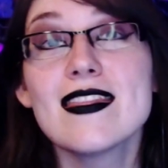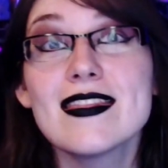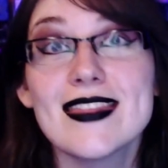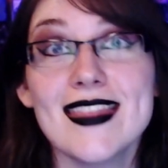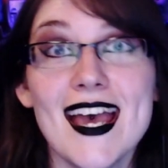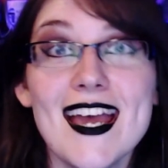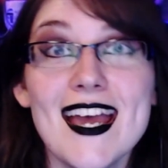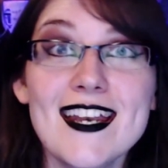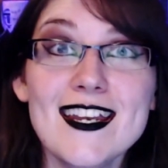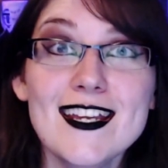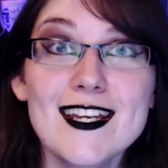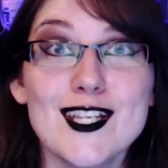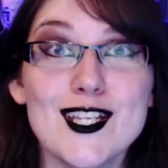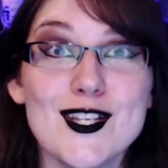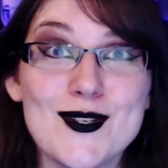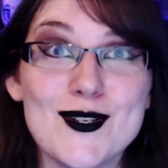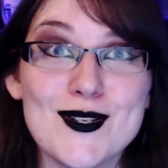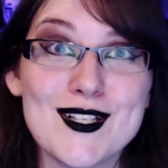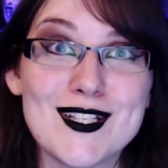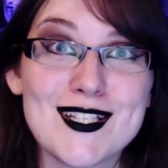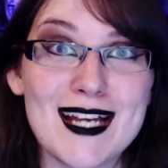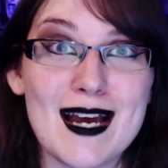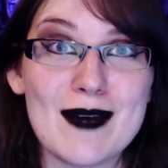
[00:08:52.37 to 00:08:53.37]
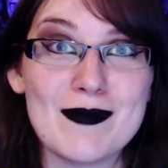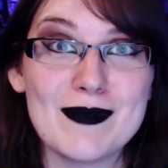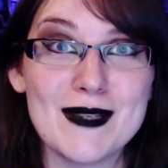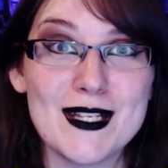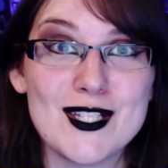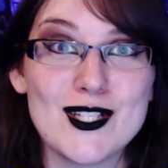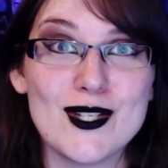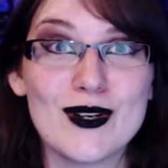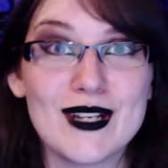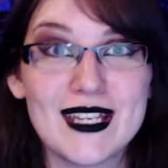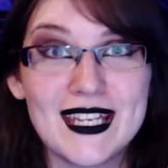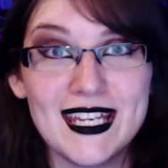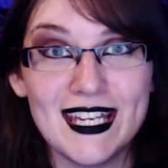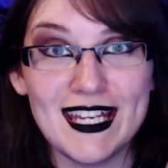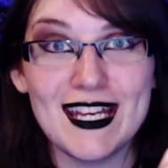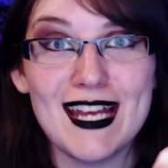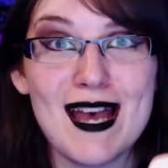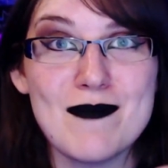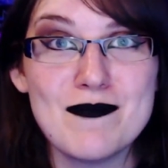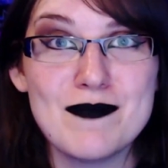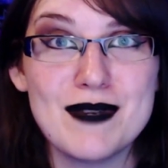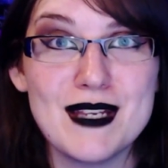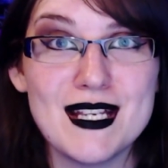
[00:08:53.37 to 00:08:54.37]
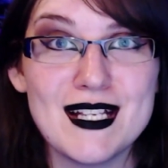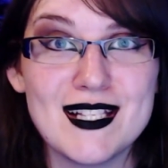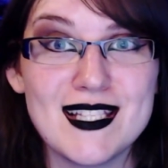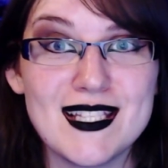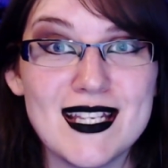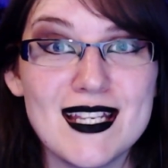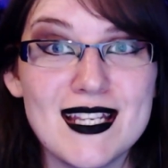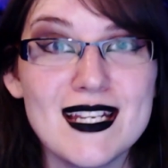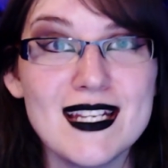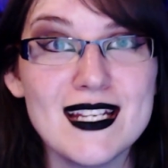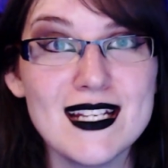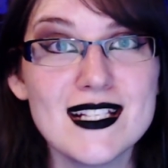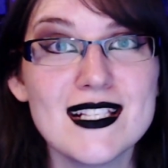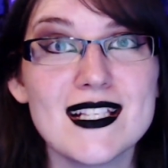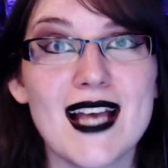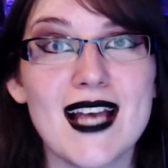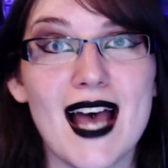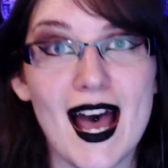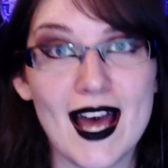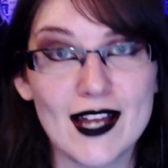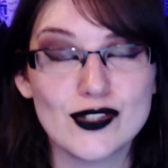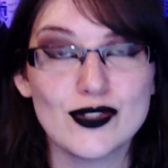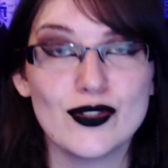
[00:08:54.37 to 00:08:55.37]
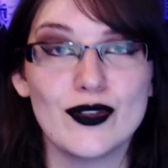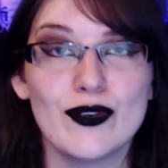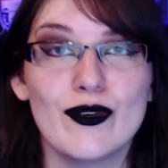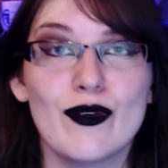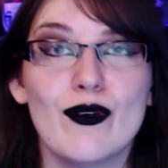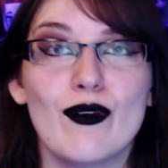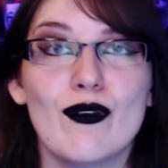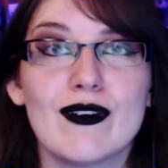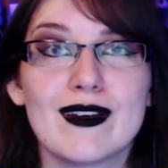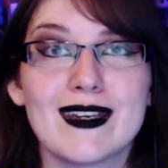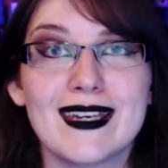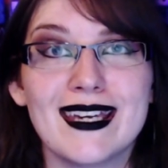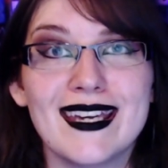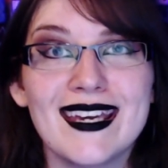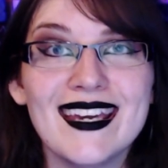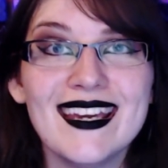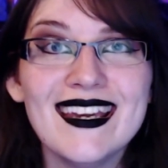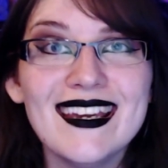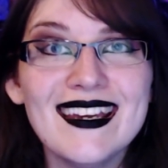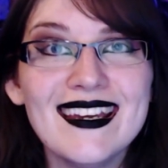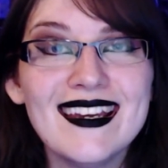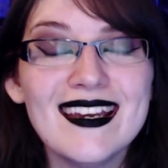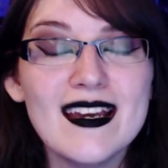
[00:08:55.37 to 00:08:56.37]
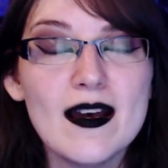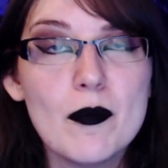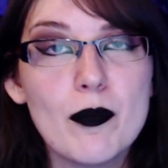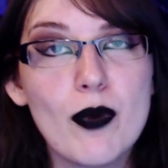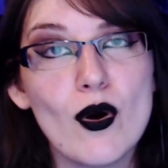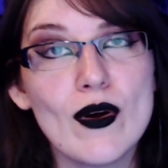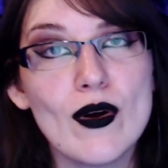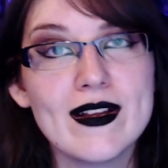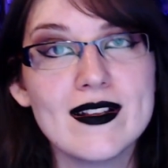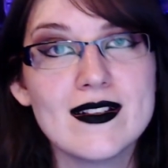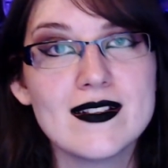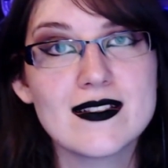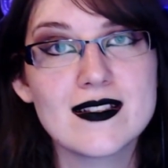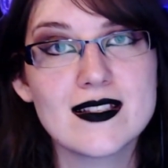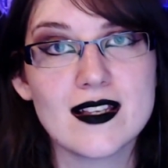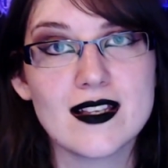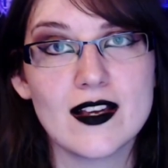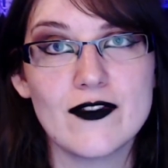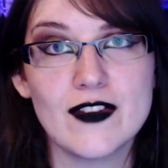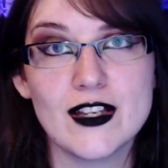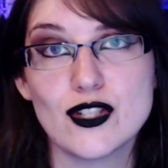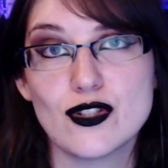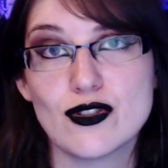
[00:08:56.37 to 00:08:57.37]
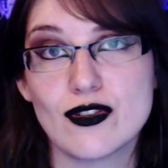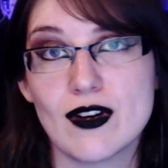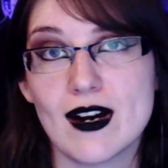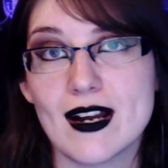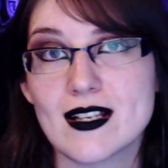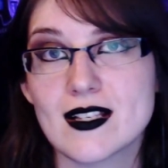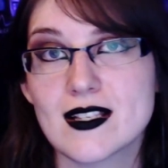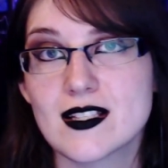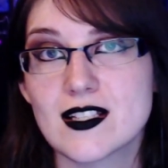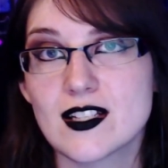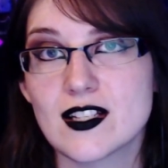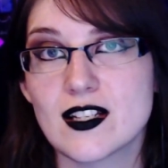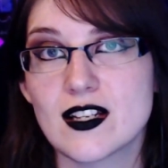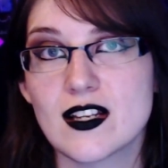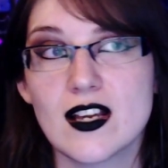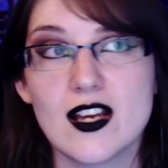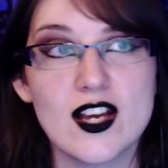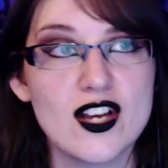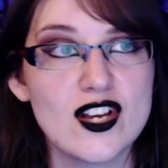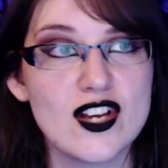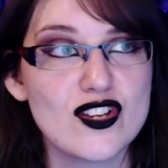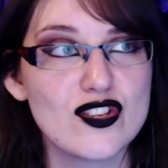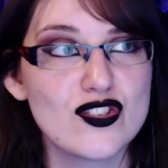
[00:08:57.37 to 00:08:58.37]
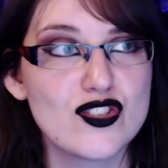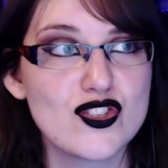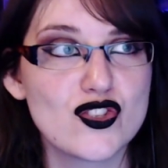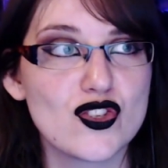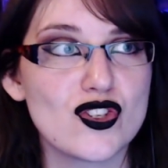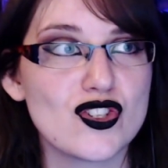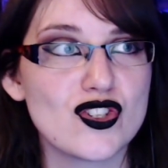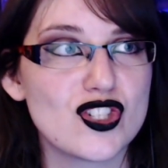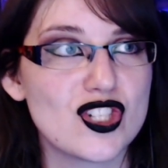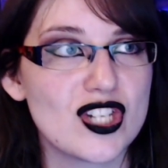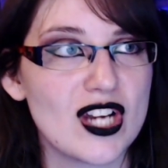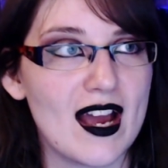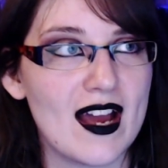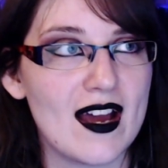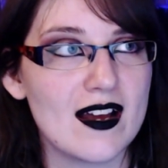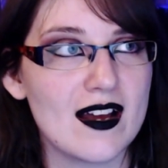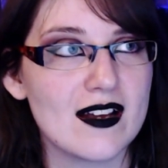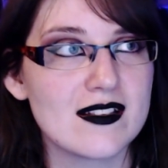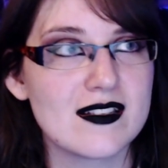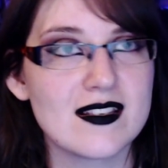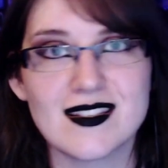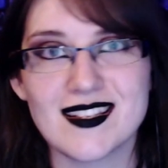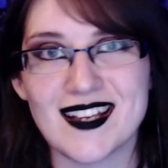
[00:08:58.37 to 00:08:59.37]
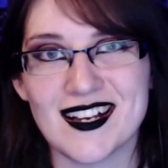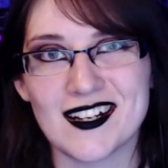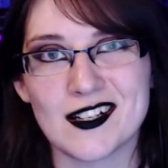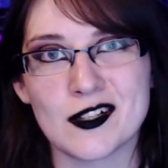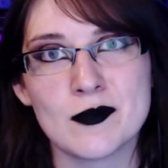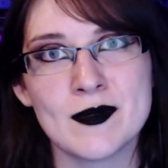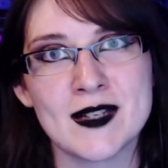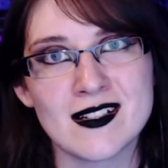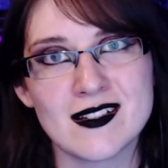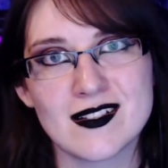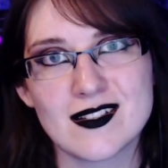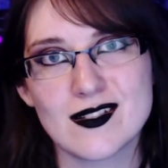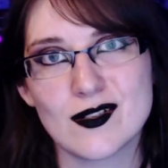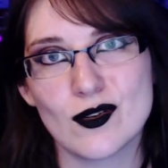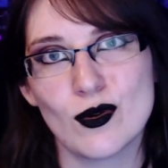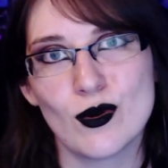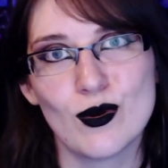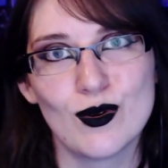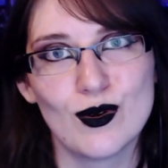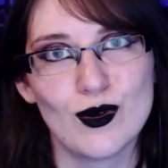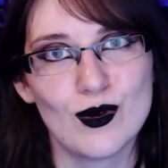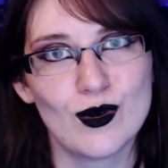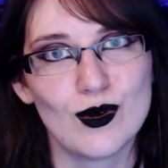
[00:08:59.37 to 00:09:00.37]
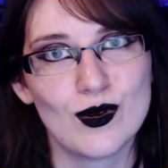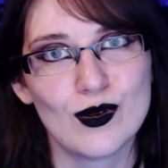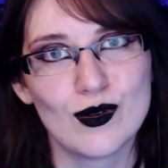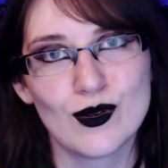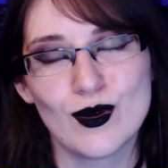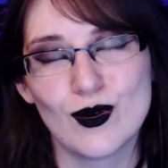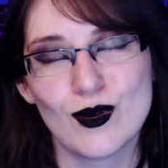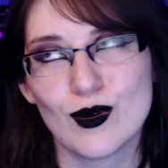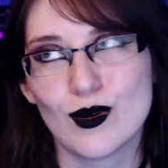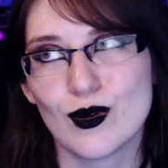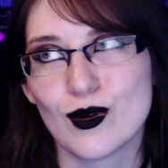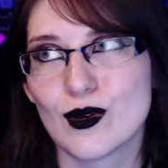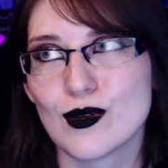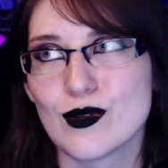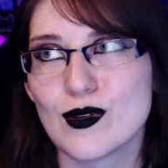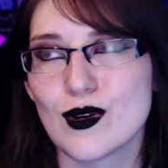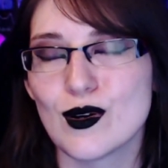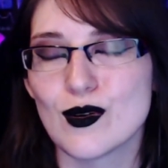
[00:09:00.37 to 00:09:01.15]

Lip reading: Then you establish your key NPCs and your key points of interest, such as settlements or